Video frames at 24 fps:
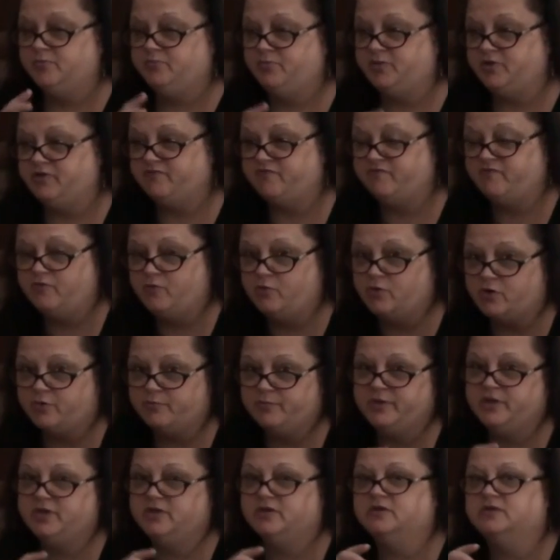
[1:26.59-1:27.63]
before
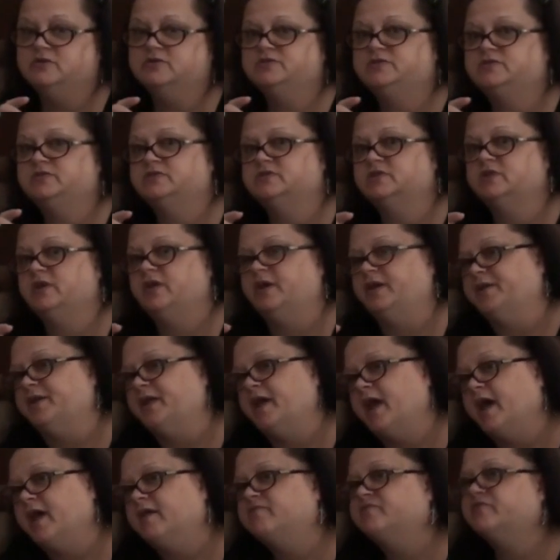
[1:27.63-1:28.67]
meals and
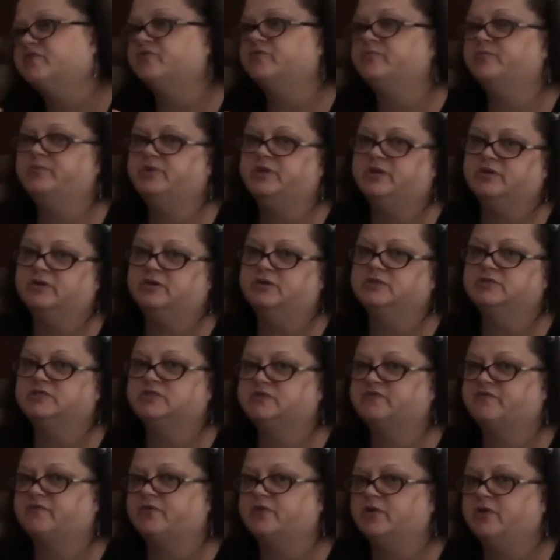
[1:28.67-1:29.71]
after
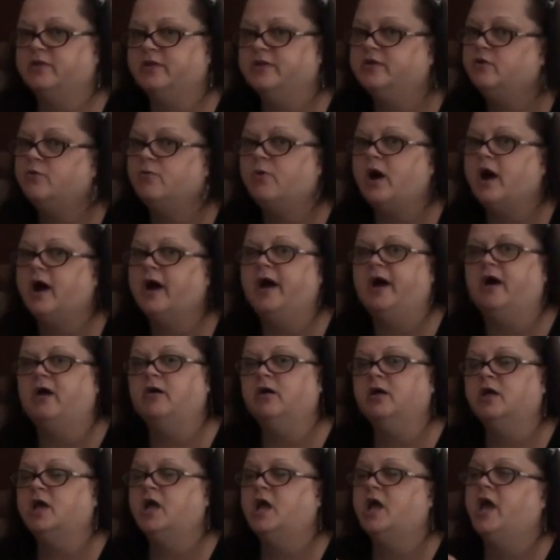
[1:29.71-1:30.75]
meals for a little
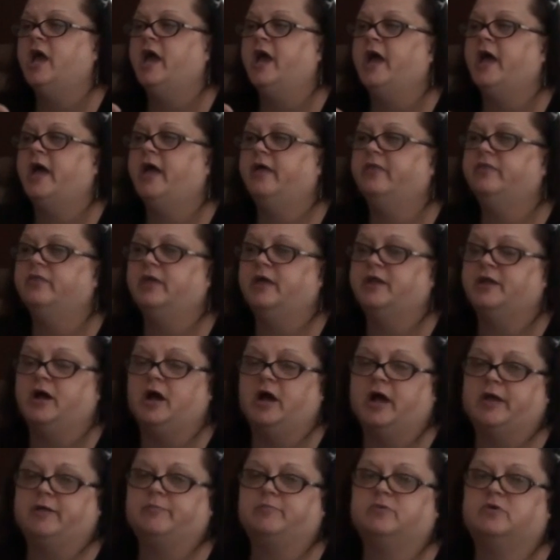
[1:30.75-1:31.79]
while and then
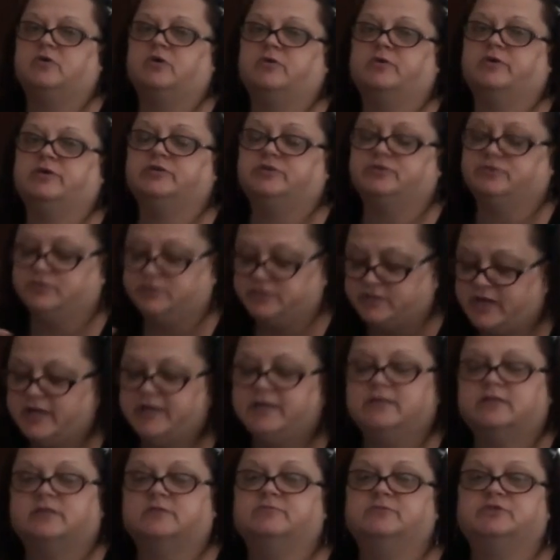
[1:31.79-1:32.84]
I'm going to
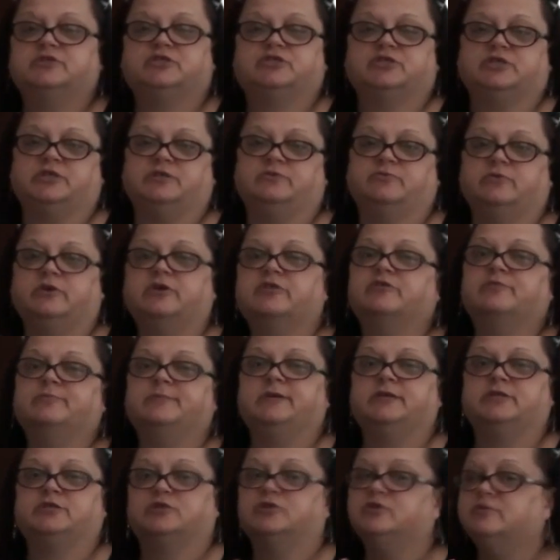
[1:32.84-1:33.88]
take the machine with
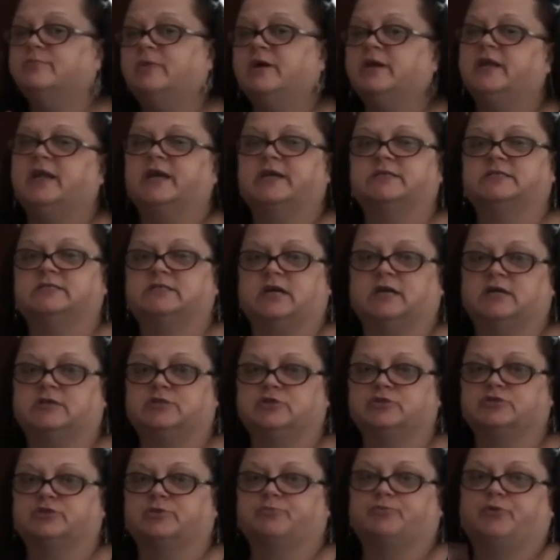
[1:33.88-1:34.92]
me to my next
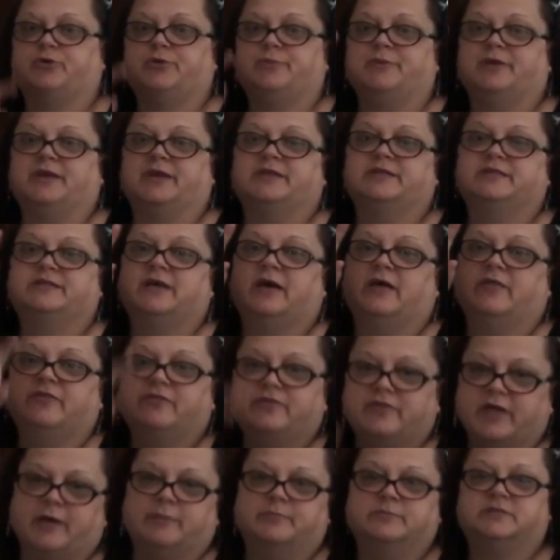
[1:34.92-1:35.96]
doctor's appointment and tell
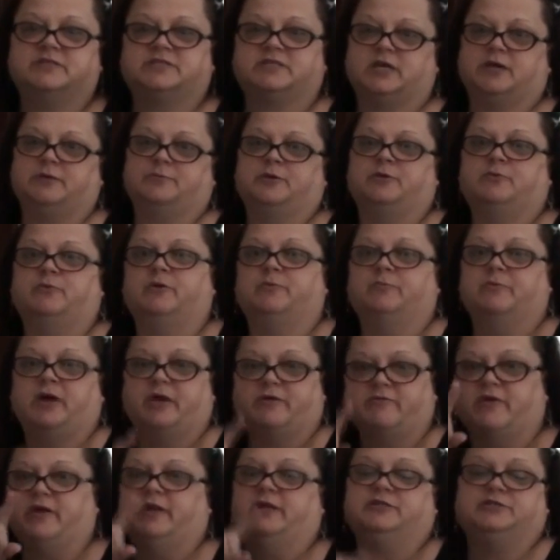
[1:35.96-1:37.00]
them to tell me what my
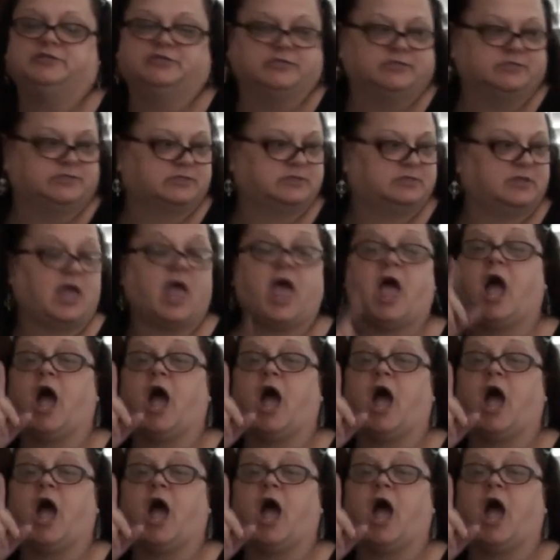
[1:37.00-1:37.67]
range is.